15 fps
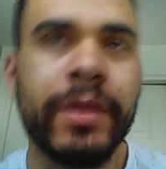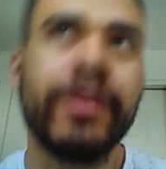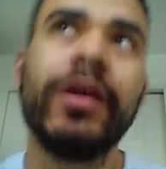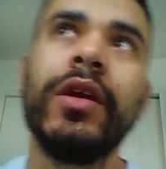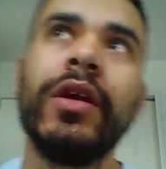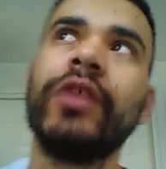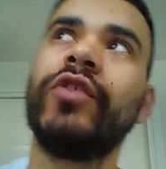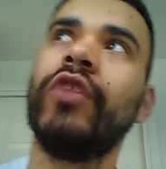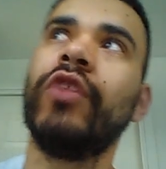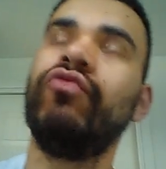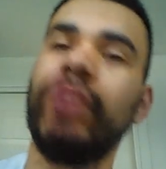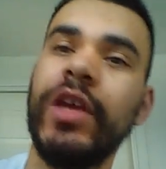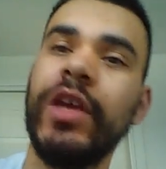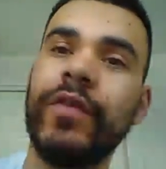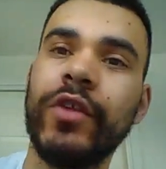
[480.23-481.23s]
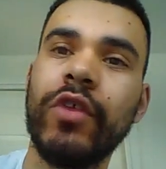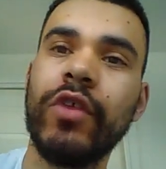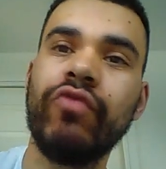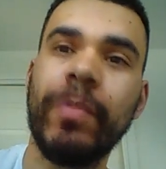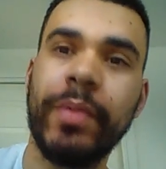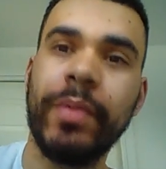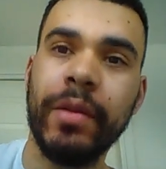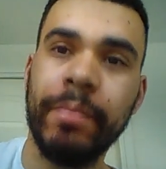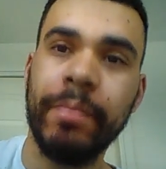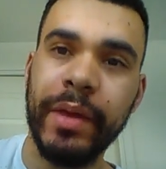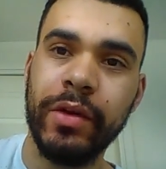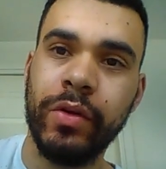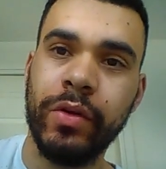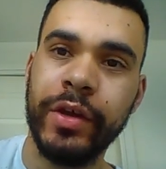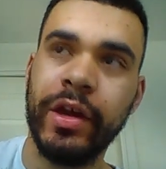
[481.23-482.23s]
So even though Ripple and Bitcoin,